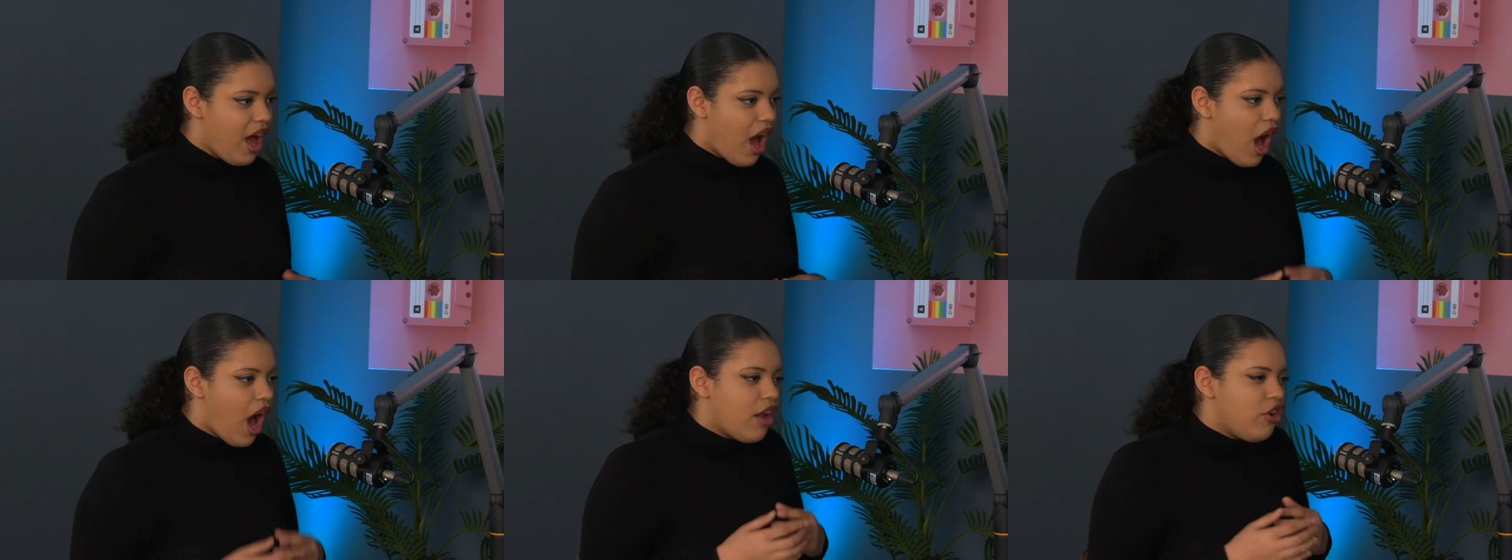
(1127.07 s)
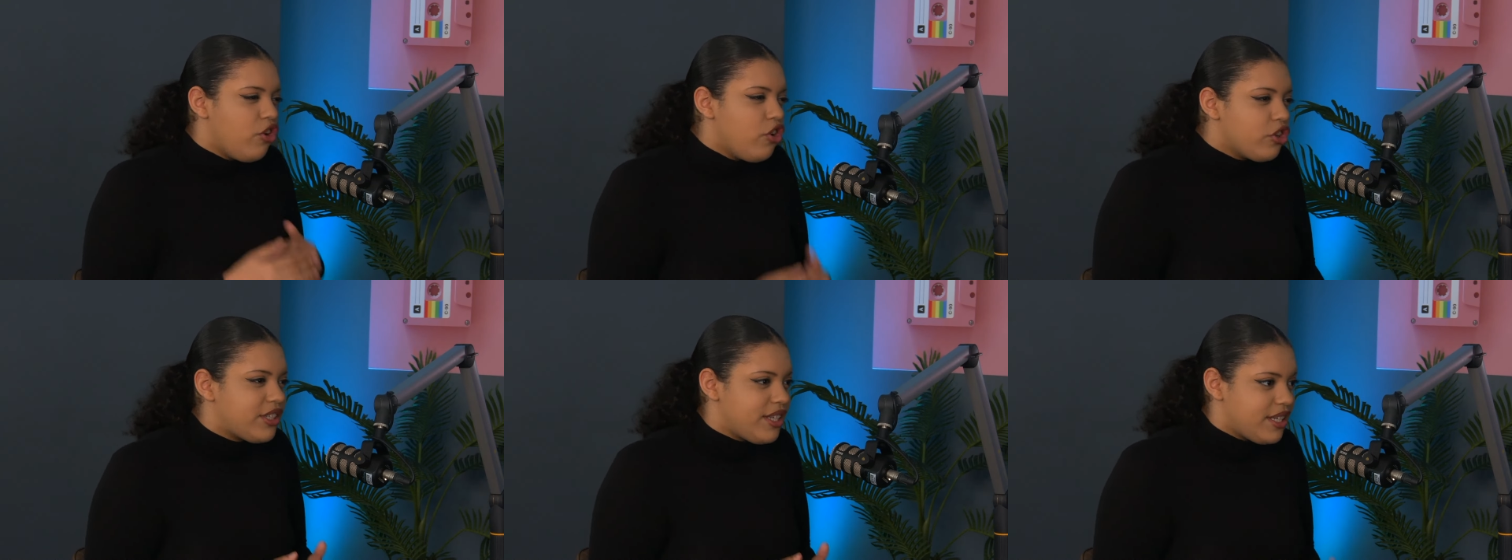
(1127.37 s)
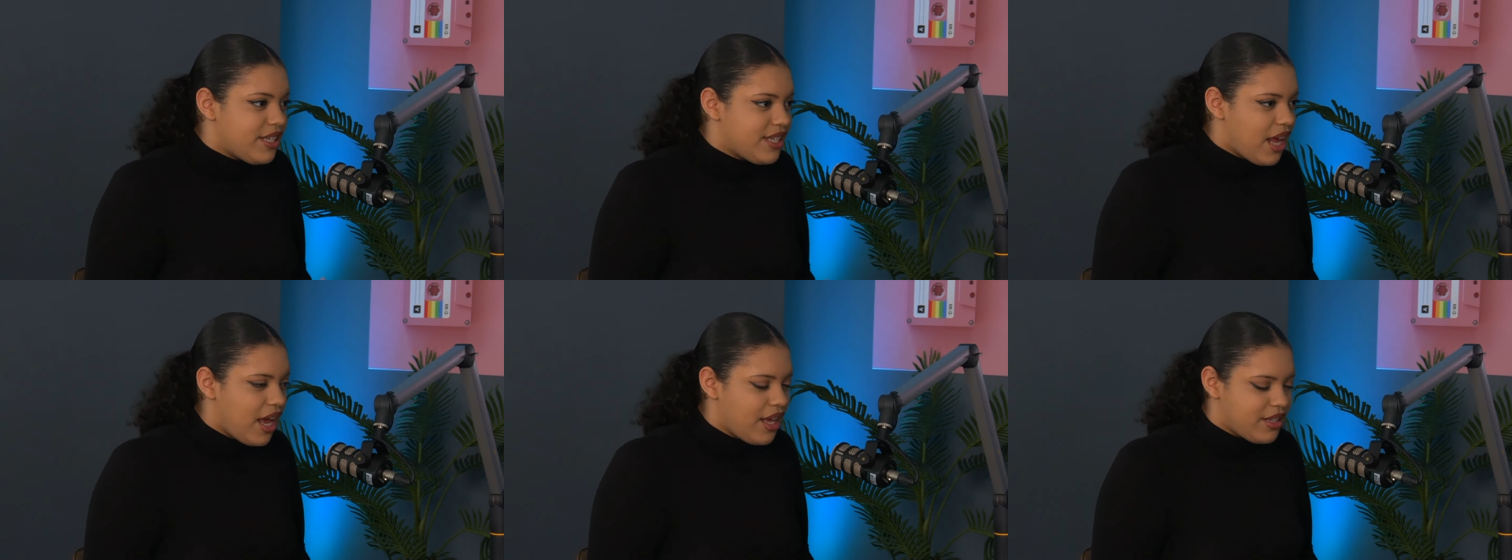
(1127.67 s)
I looked
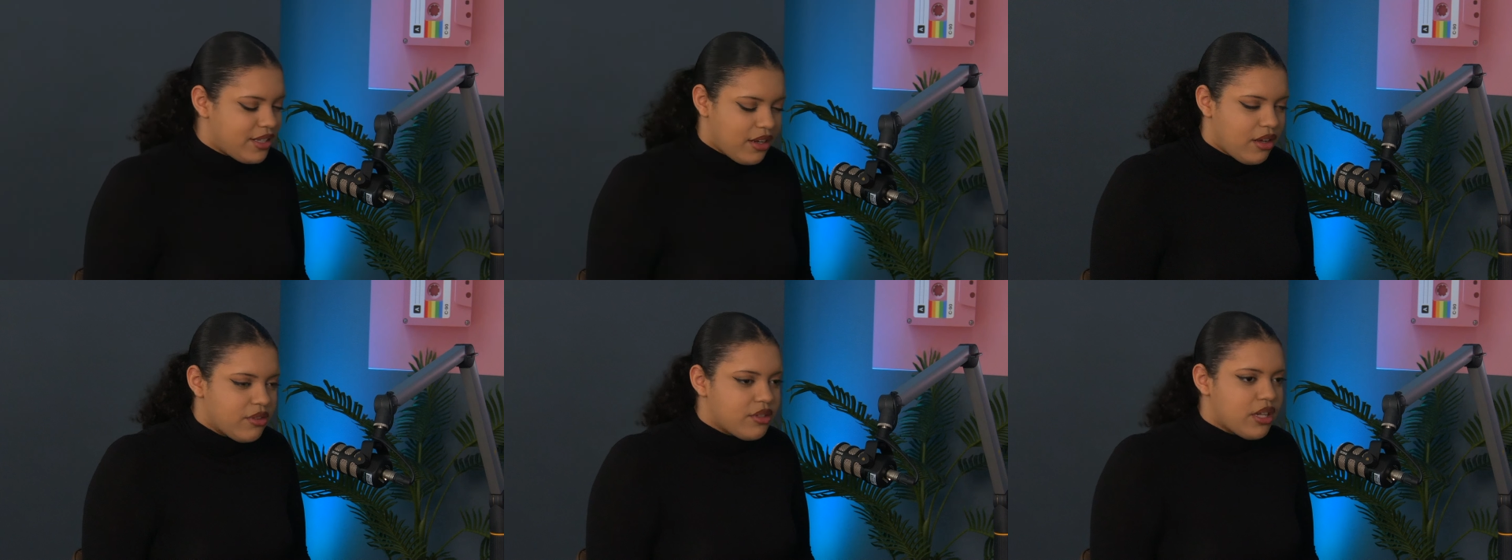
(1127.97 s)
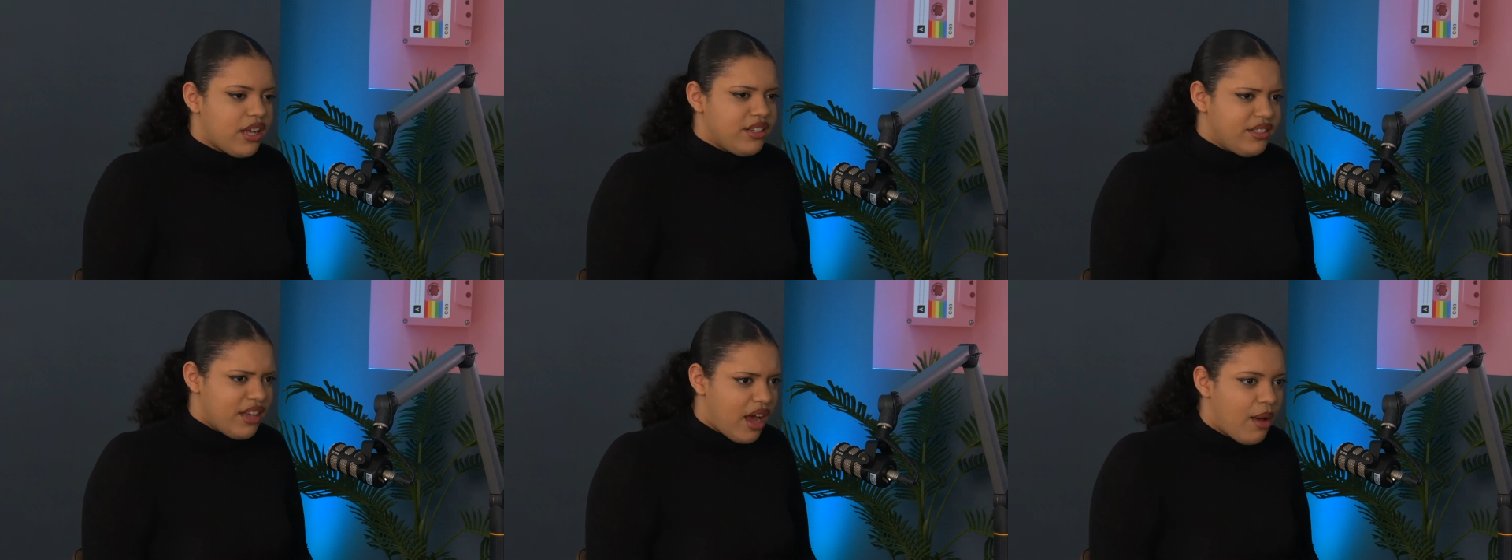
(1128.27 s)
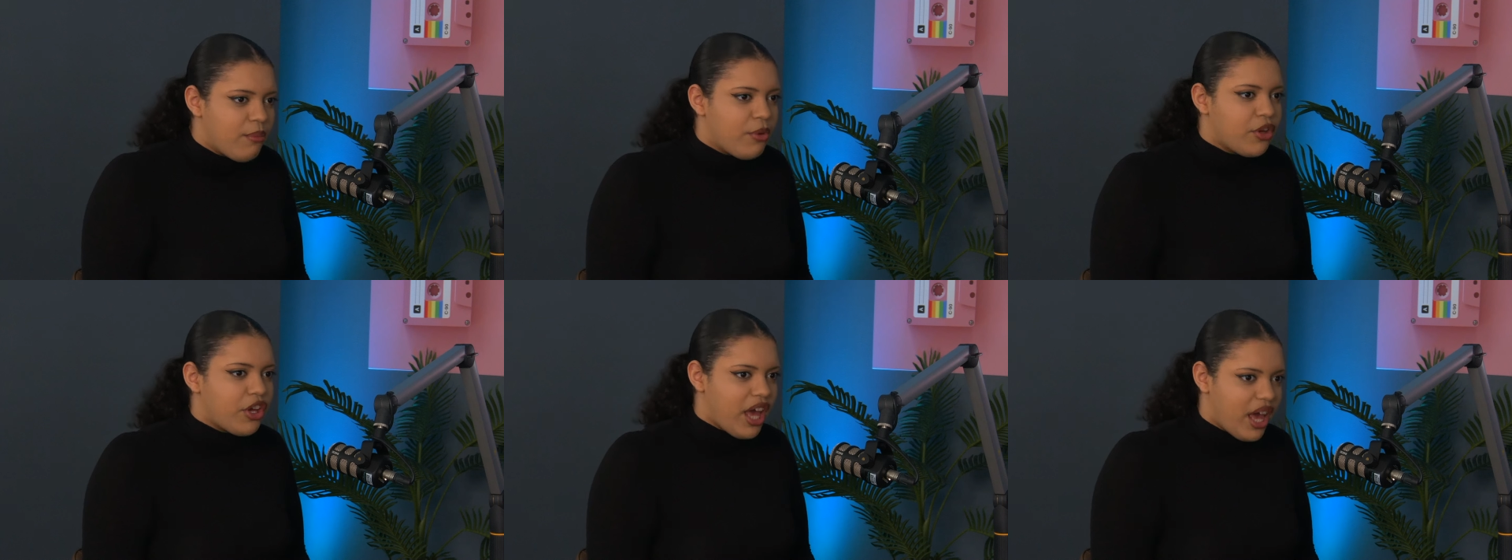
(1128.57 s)
at science and I was like,
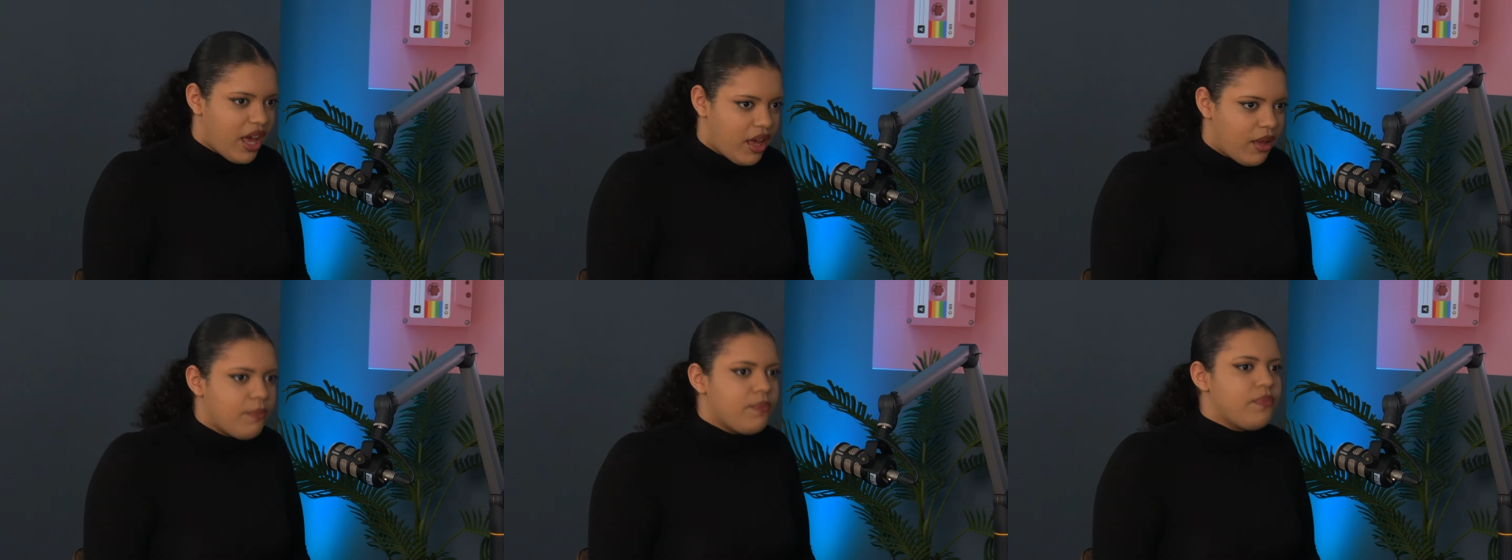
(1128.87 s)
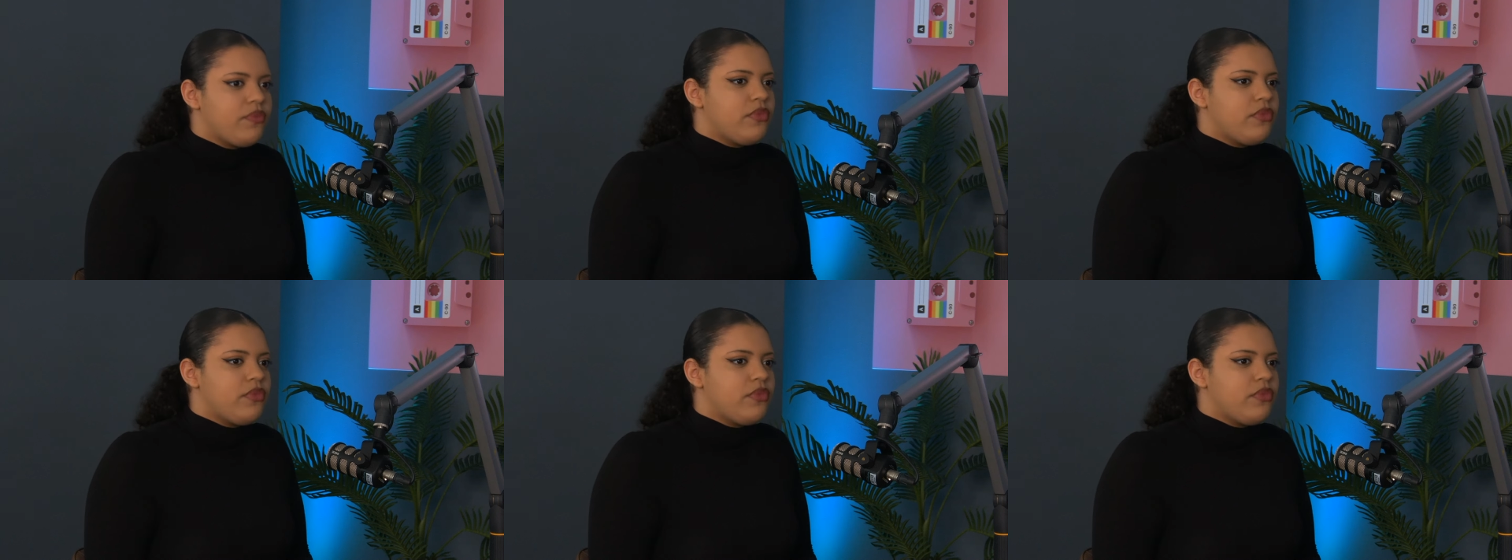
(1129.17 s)
damn, okay,